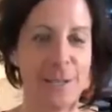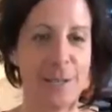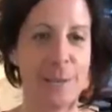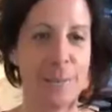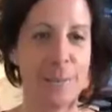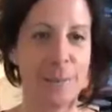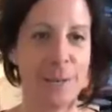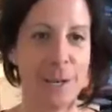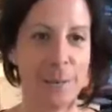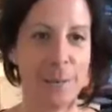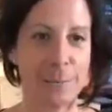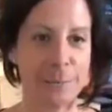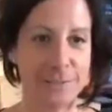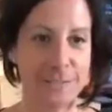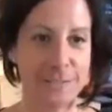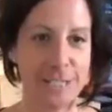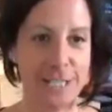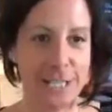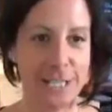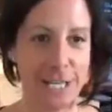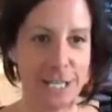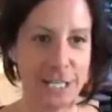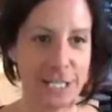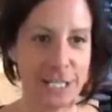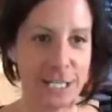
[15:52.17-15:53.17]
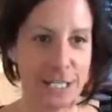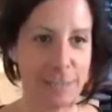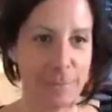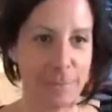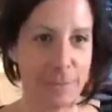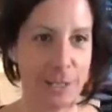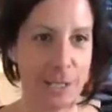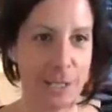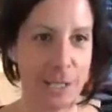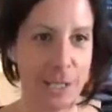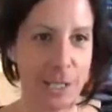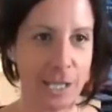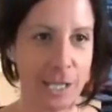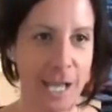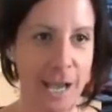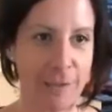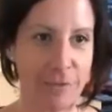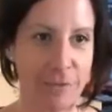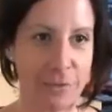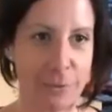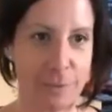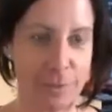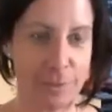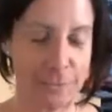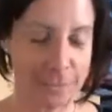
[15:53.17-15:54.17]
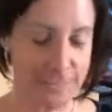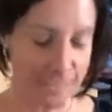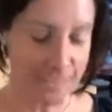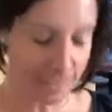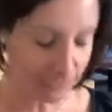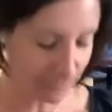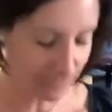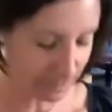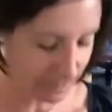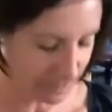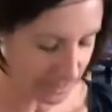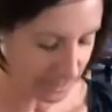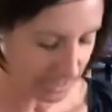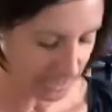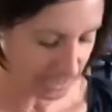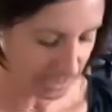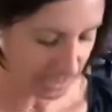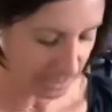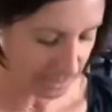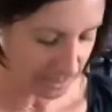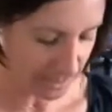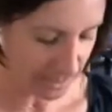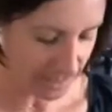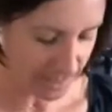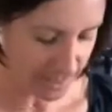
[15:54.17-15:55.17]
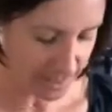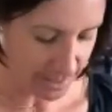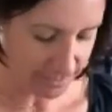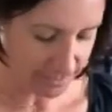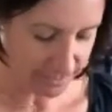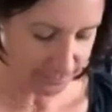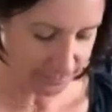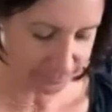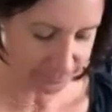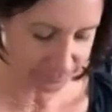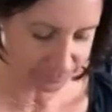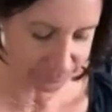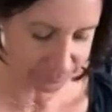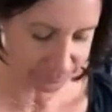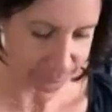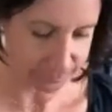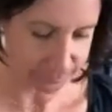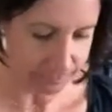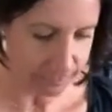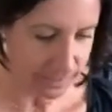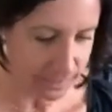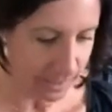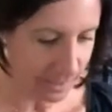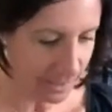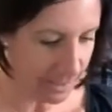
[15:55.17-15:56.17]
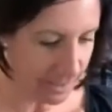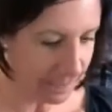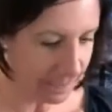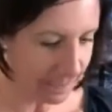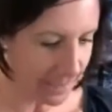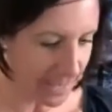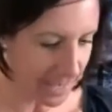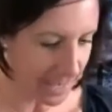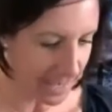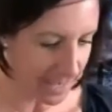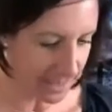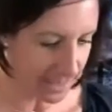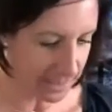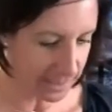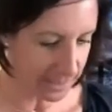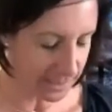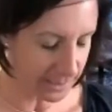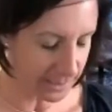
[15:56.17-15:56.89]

but I will send out an email afterwards to everybody that